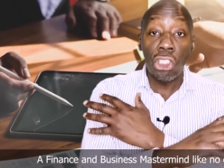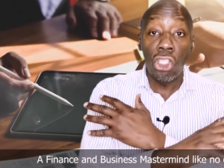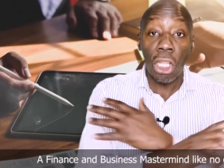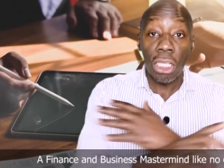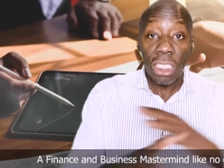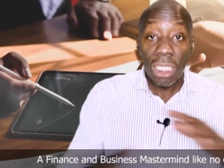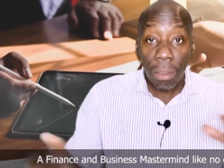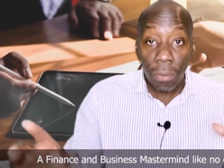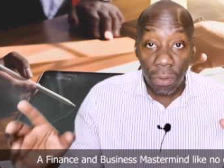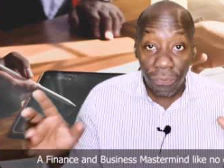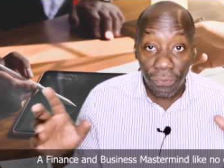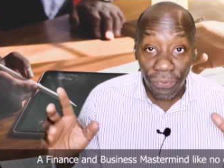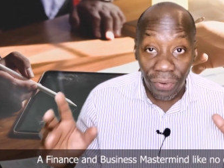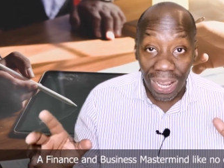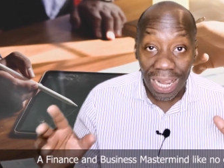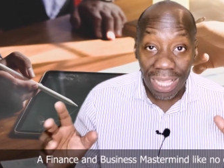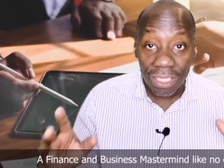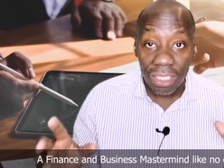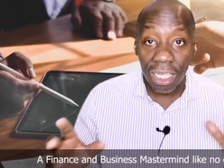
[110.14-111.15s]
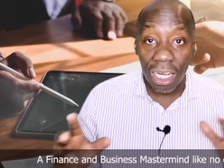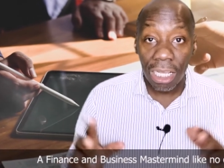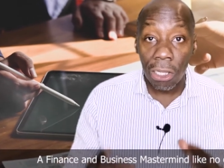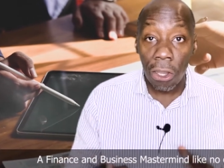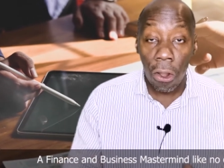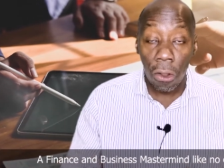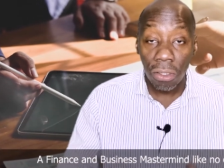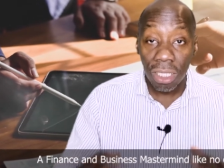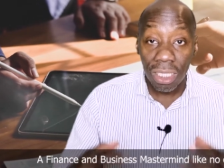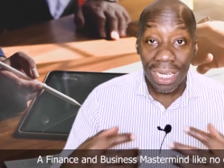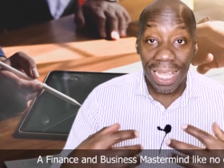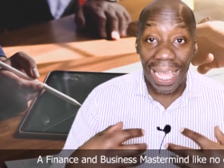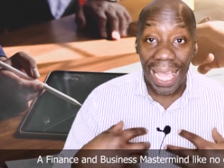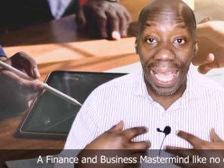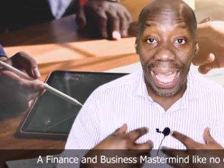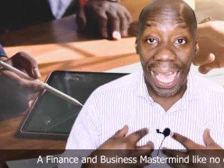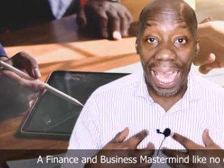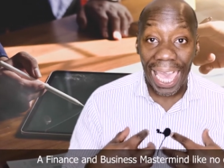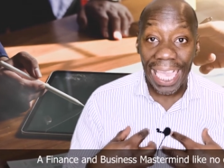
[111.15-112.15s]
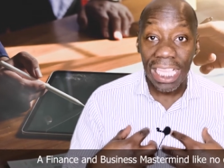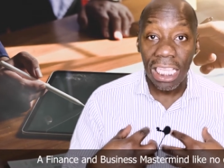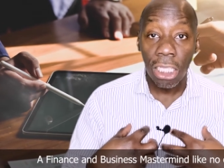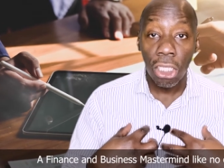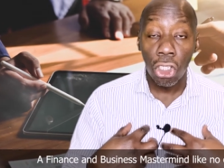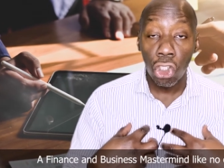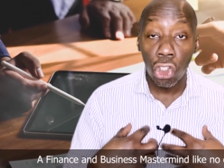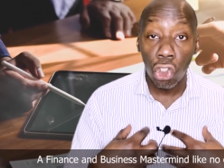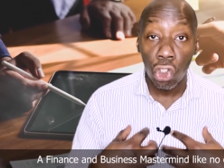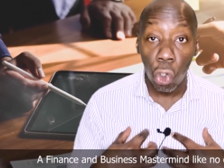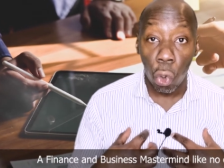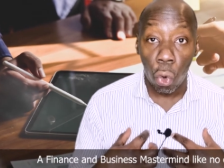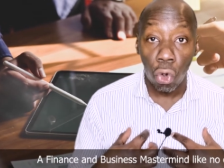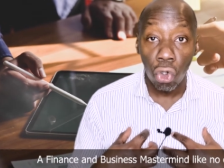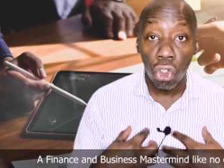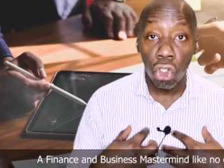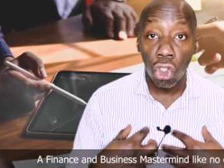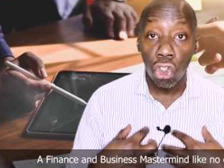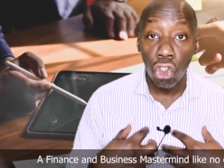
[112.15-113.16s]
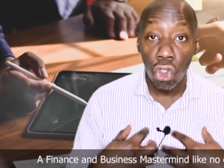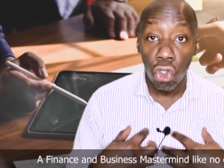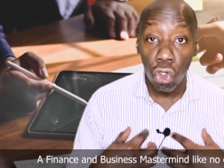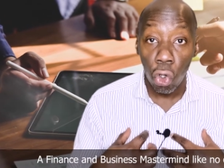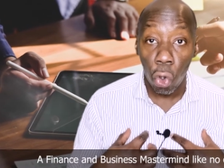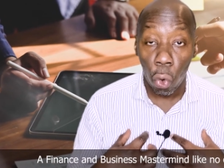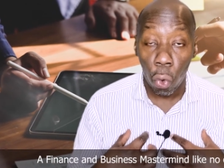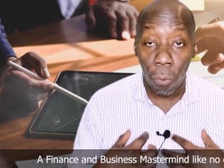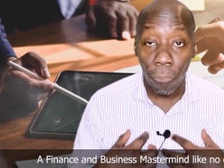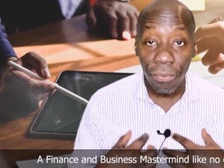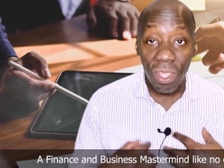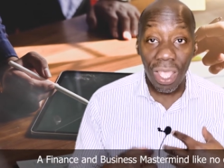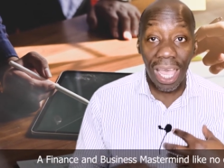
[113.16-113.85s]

nothing about finance and accounting that I don't know.